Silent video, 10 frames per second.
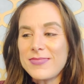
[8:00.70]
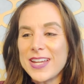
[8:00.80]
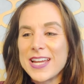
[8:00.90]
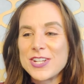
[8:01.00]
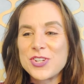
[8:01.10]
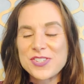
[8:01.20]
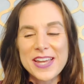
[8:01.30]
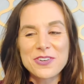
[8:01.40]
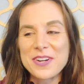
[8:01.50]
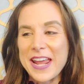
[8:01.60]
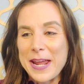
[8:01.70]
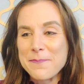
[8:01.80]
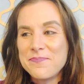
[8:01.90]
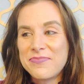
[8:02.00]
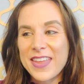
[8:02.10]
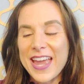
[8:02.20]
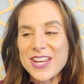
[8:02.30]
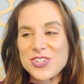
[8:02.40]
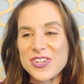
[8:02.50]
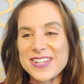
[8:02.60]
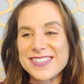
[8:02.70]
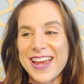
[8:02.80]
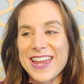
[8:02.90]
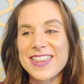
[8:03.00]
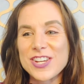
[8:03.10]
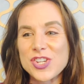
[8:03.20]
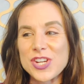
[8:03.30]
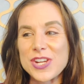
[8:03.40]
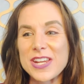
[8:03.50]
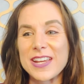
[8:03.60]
and she said her name, and she said that she